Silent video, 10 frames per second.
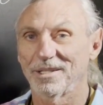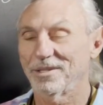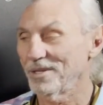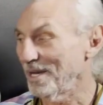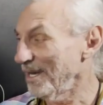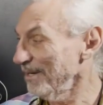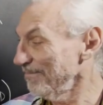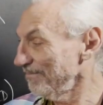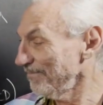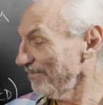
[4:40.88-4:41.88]
Okay?
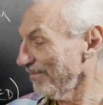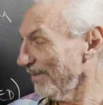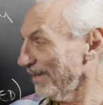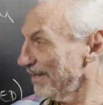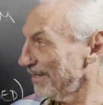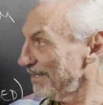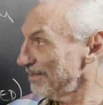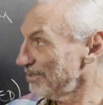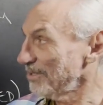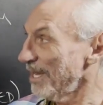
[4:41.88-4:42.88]

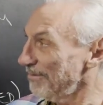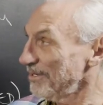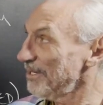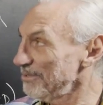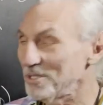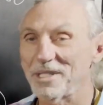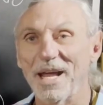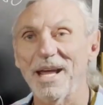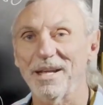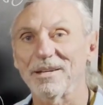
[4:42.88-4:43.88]
So you have to
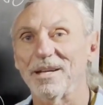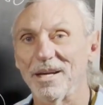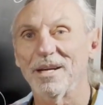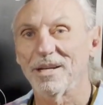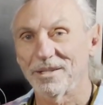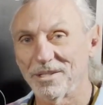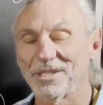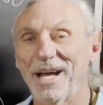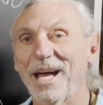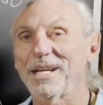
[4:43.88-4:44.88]
understand the
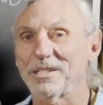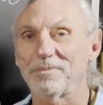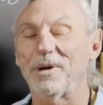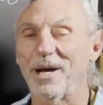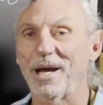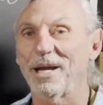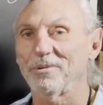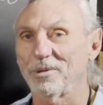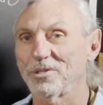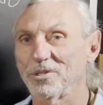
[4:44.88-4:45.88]
science behind
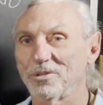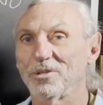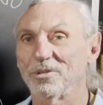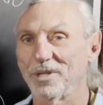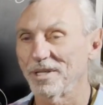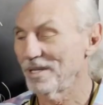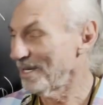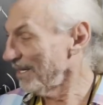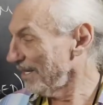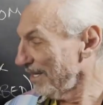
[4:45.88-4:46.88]
what you're doing
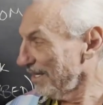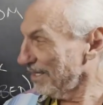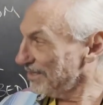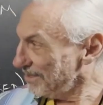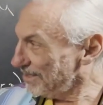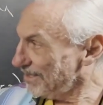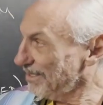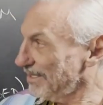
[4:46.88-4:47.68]
because